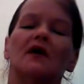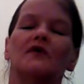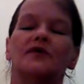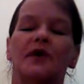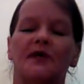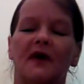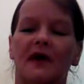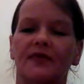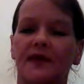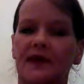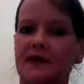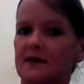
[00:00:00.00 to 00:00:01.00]
So that
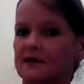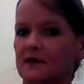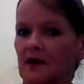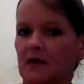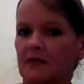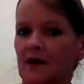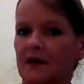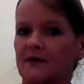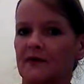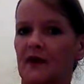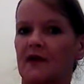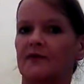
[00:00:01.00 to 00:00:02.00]
there does not make
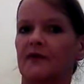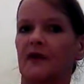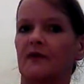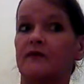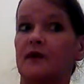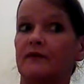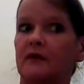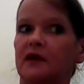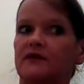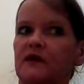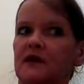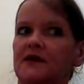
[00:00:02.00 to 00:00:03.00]
sense. If you're
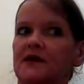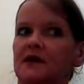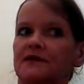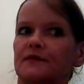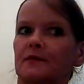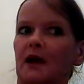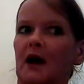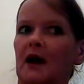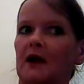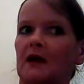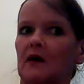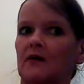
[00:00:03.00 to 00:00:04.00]
richer, you're
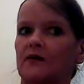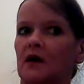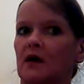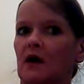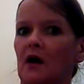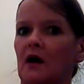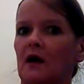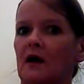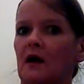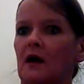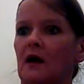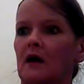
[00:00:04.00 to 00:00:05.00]
smarter. If you're not
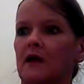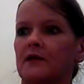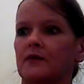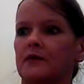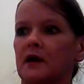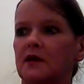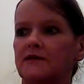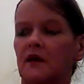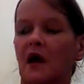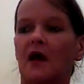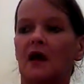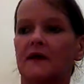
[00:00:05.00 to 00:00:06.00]
as rich,
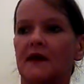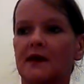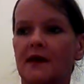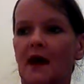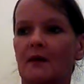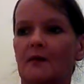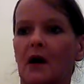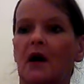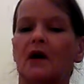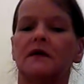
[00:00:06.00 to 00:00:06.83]
you're dumber.